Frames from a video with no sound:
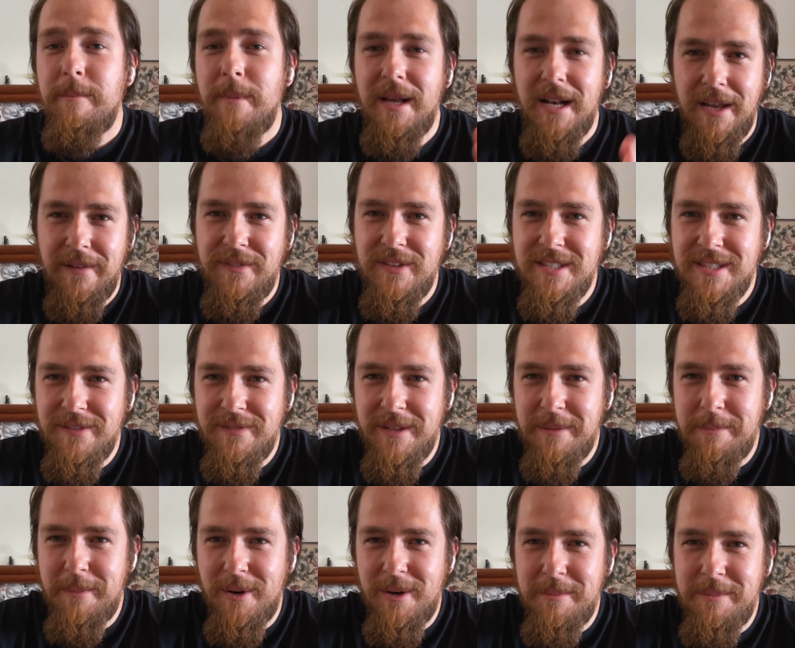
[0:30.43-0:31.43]
My life is
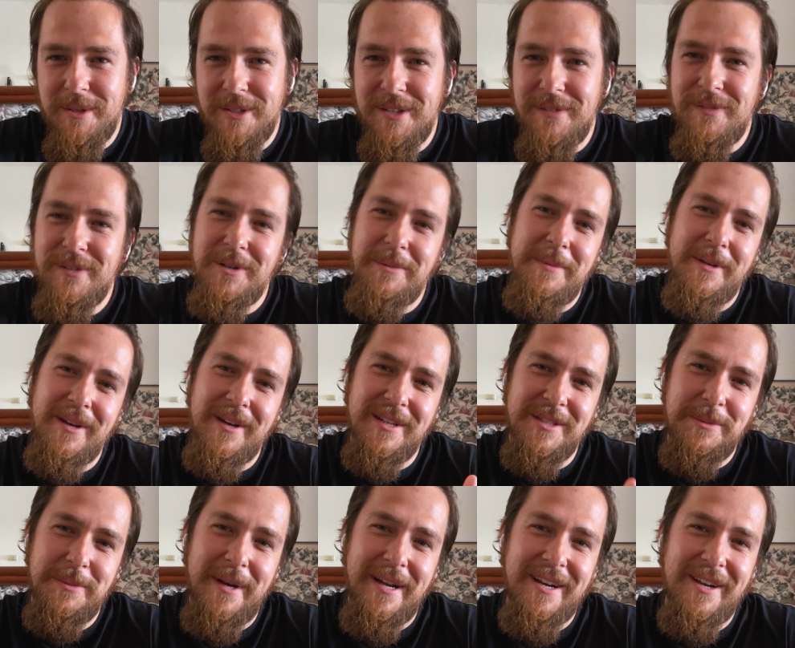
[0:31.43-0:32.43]
even more beautiful
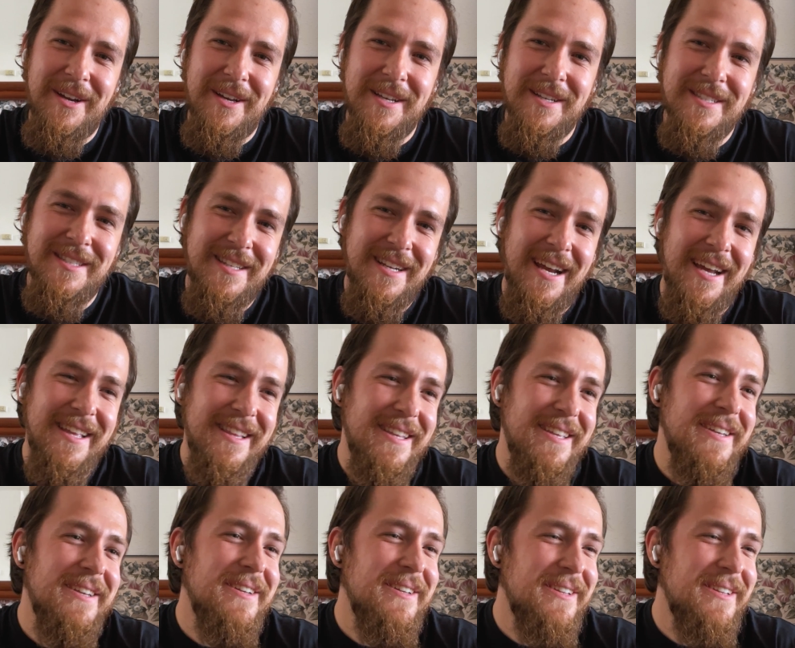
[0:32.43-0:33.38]
because we are going straight